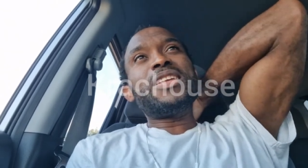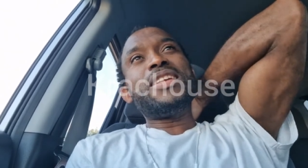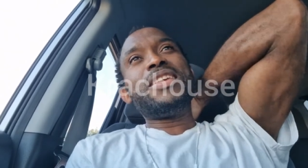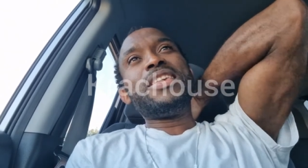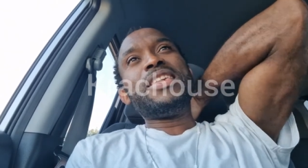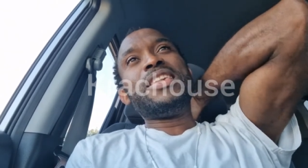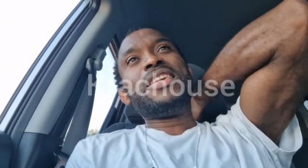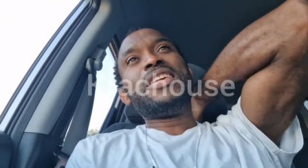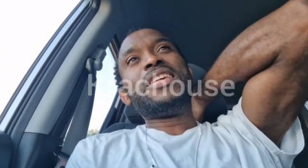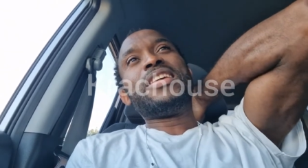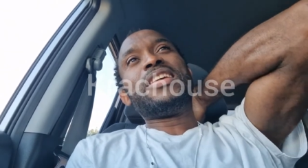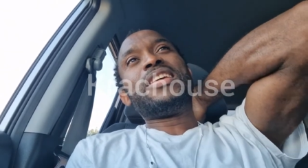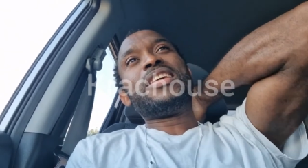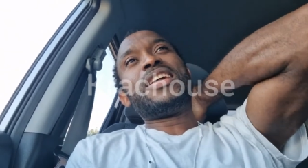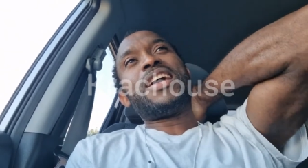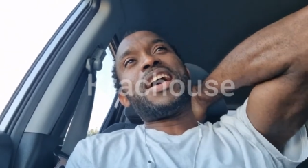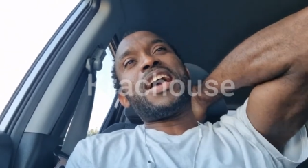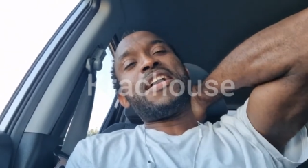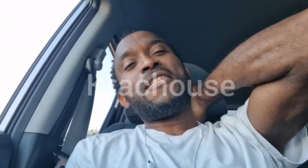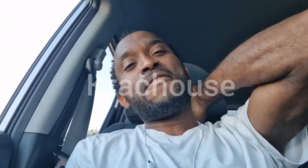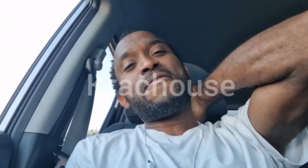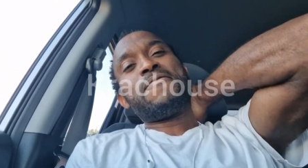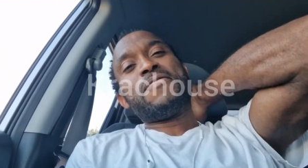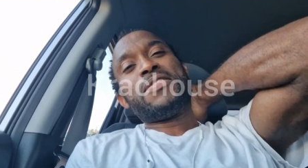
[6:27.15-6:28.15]
Yeah,
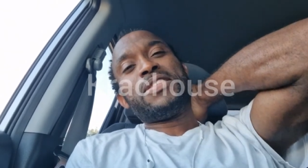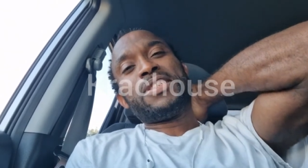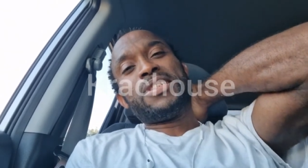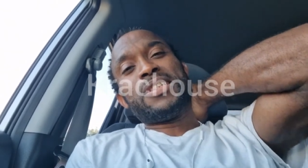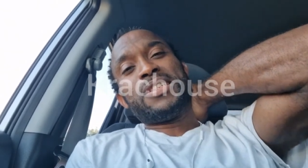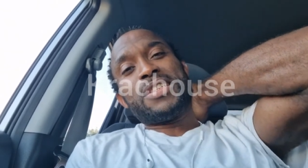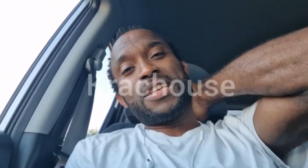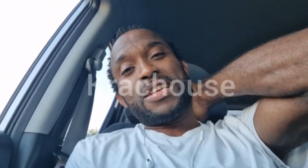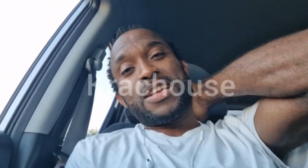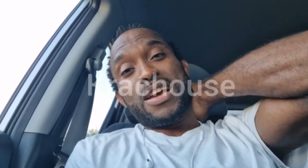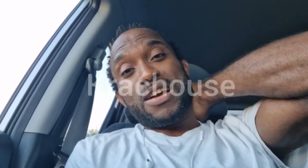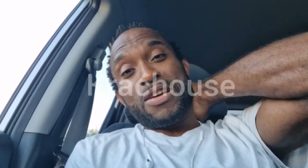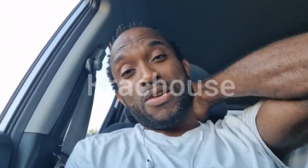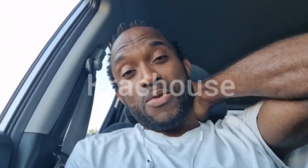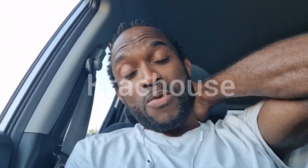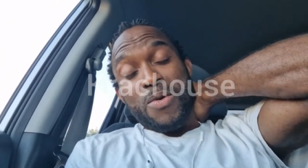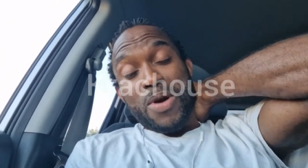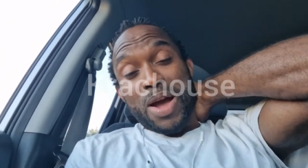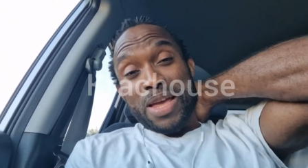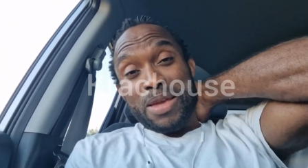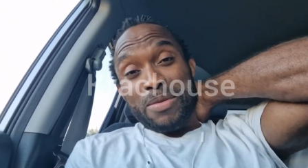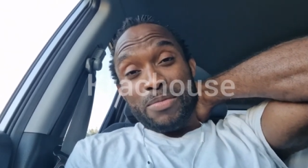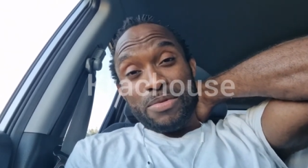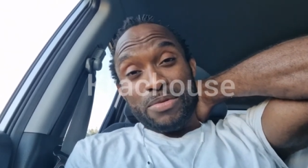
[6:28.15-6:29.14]
I visited
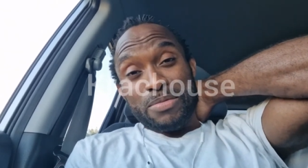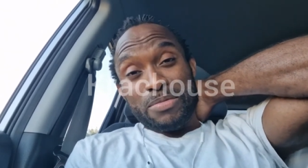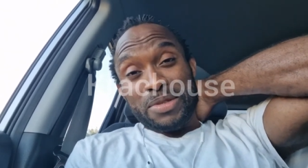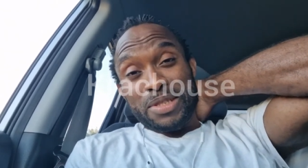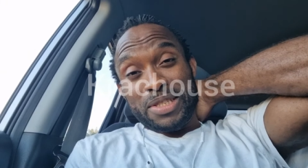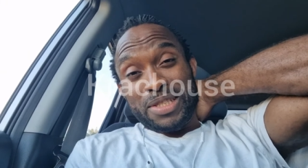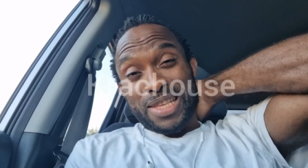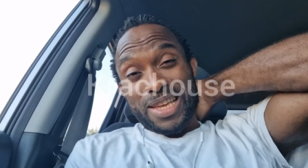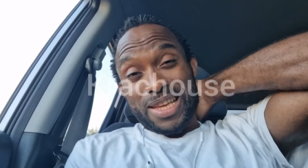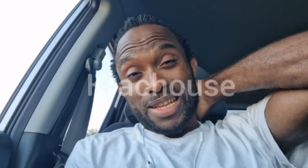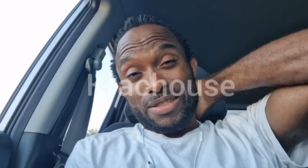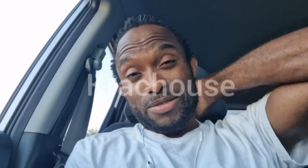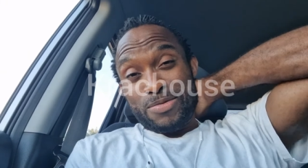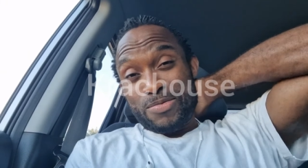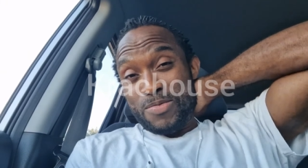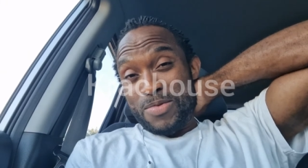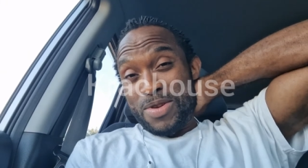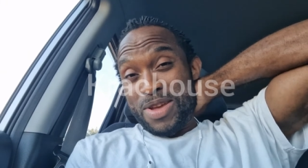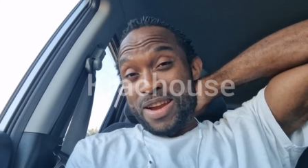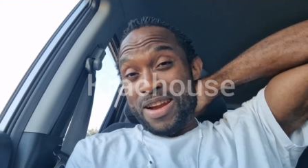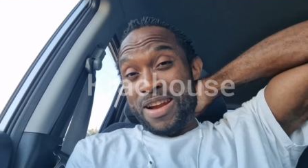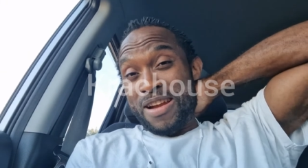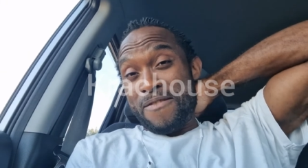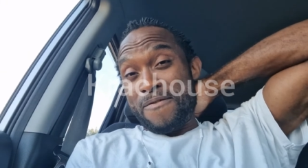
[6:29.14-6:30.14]
Akwa Ibom State
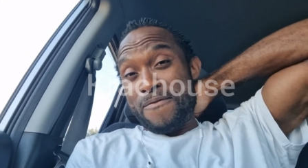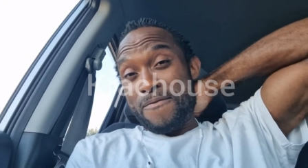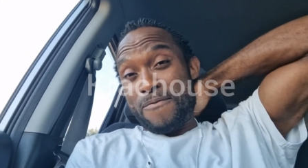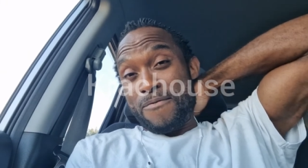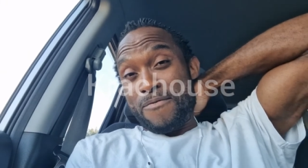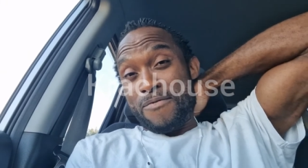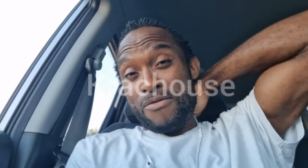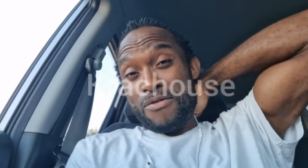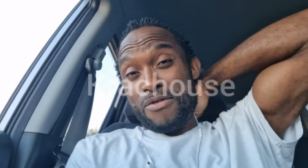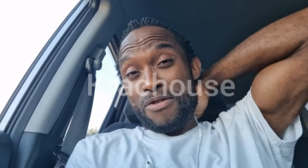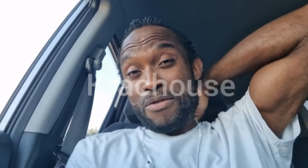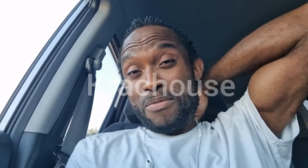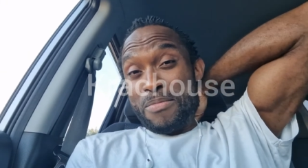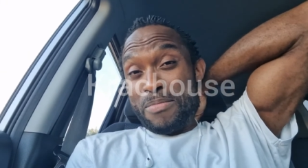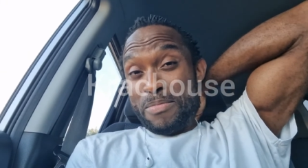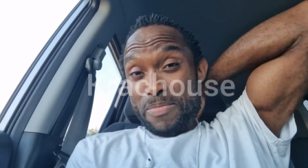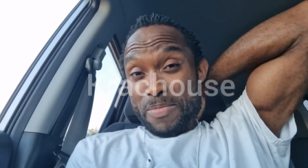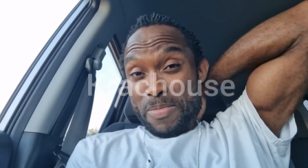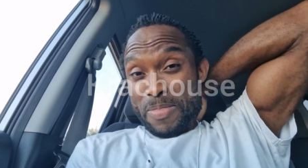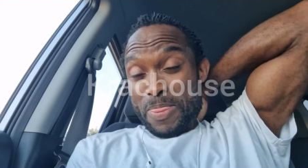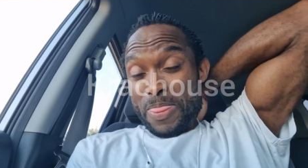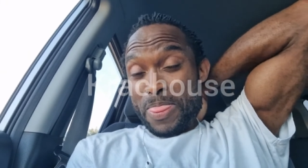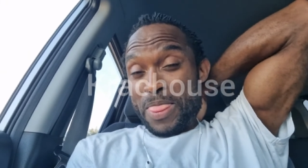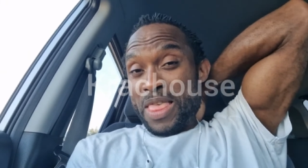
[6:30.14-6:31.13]
where I'm from.
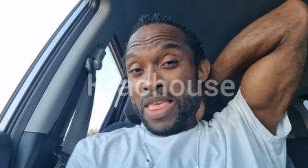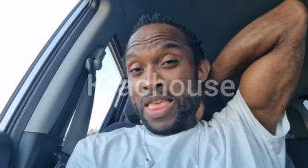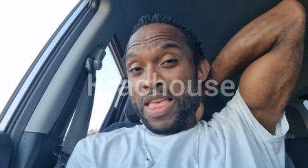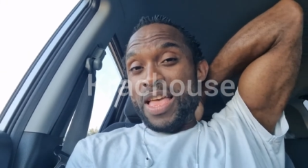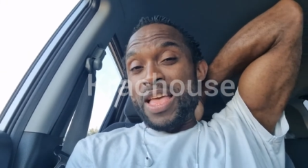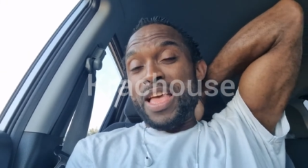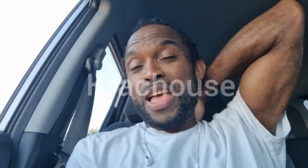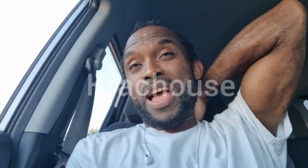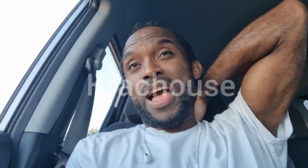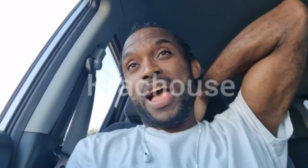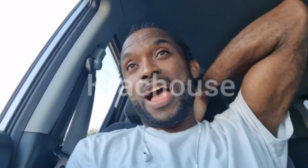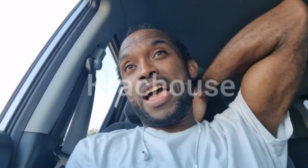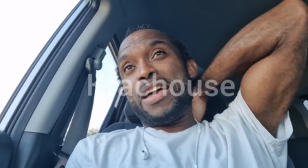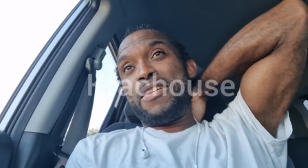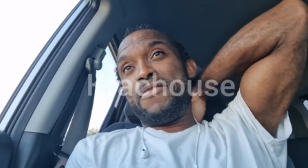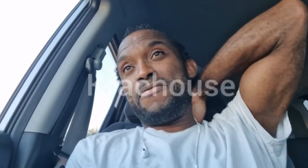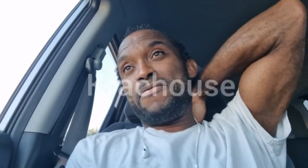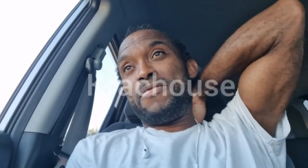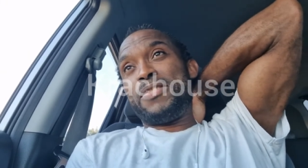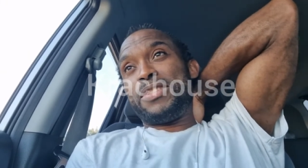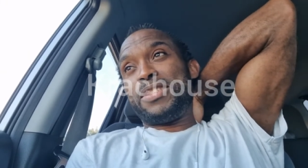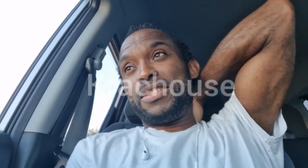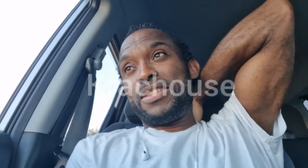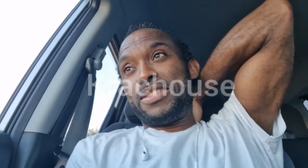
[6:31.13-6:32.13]
I
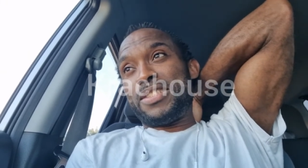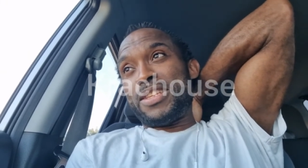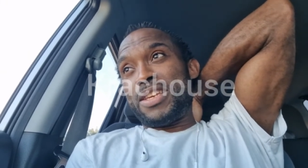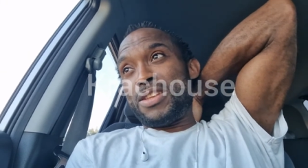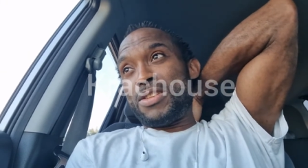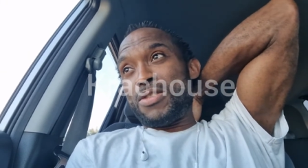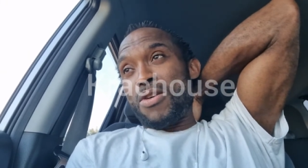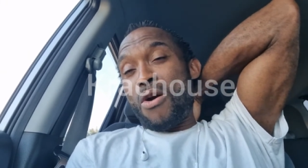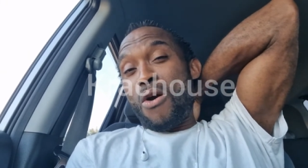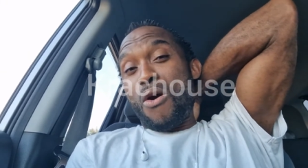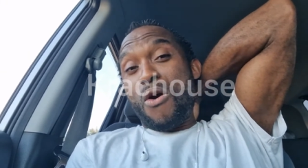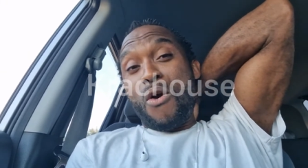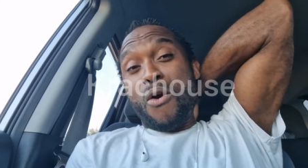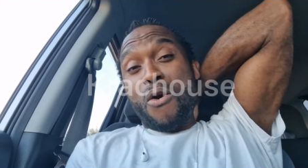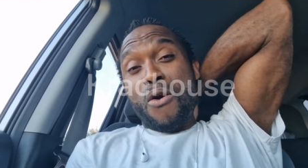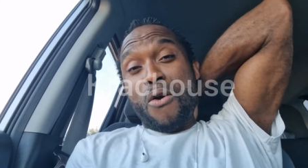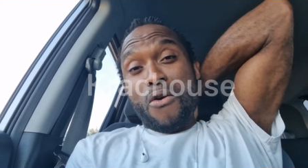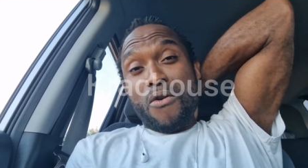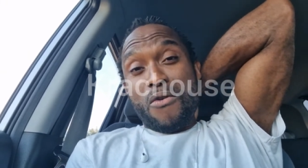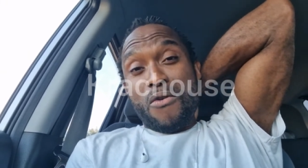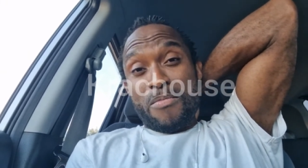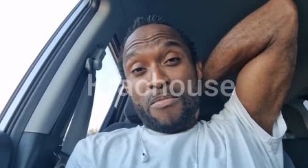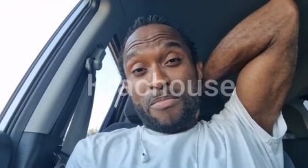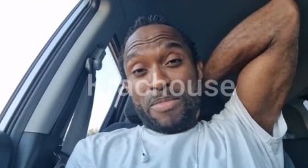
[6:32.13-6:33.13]
visited
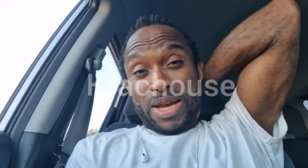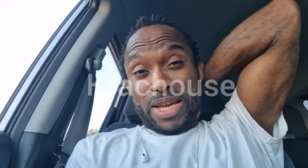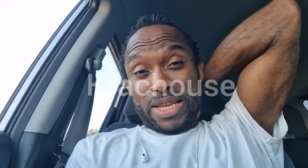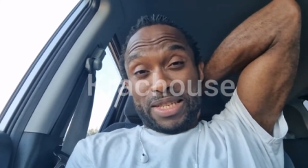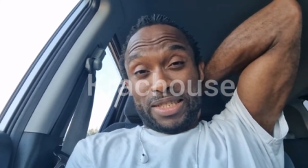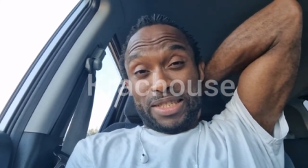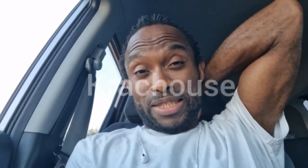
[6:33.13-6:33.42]
all my